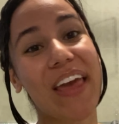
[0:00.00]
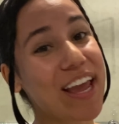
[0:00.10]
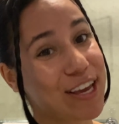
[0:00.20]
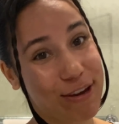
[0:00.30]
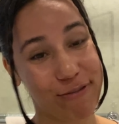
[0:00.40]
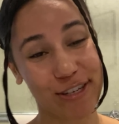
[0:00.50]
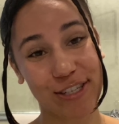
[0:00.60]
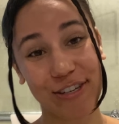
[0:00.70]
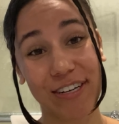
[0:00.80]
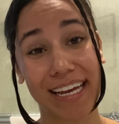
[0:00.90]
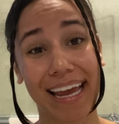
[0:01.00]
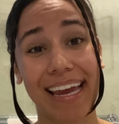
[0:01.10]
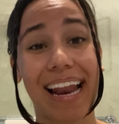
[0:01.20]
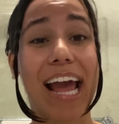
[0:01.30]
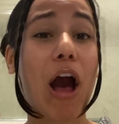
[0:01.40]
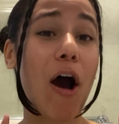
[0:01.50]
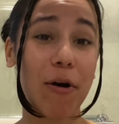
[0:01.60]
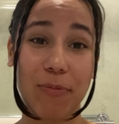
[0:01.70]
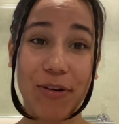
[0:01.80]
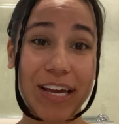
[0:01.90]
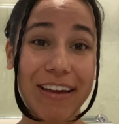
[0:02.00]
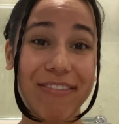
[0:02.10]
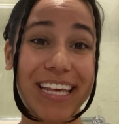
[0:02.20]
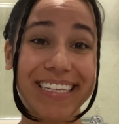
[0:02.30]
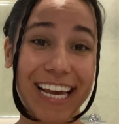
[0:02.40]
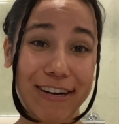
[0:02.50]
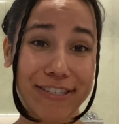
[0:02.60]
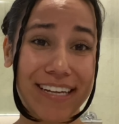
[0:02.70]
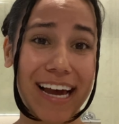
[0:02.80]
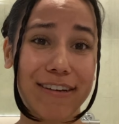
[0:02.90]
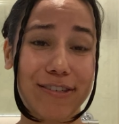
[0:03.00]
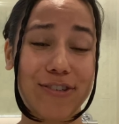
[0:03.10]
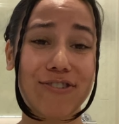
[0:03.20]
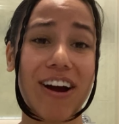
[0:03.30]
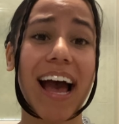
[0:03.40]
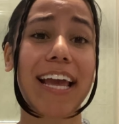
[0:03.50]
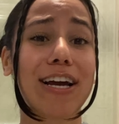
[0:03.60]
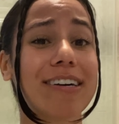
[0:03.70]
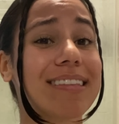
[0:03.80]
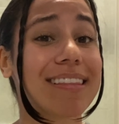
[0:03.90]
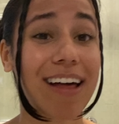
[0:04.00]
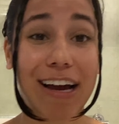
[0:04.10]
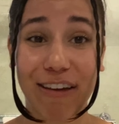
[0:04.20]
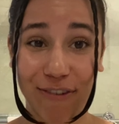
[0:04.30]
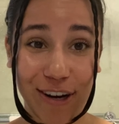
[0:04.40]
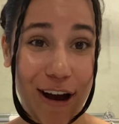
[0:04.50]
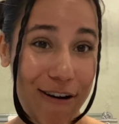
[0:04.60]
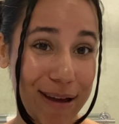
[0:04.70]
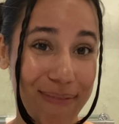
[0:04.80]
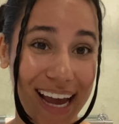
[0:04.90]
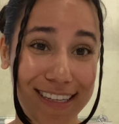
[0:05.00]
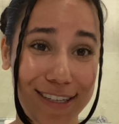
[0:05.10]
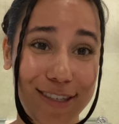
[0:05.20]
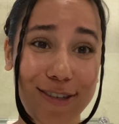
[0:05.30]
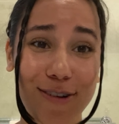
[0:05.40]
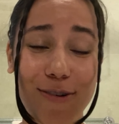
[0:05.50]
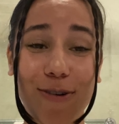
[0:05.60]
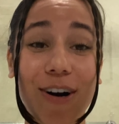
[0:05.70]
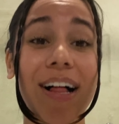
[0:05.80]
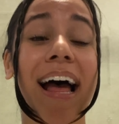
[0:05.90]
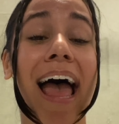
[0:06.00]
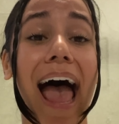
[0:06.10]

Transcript: Thank you for tuning in. I hope you give these hairstyles a try. Good luck if you're going back to school.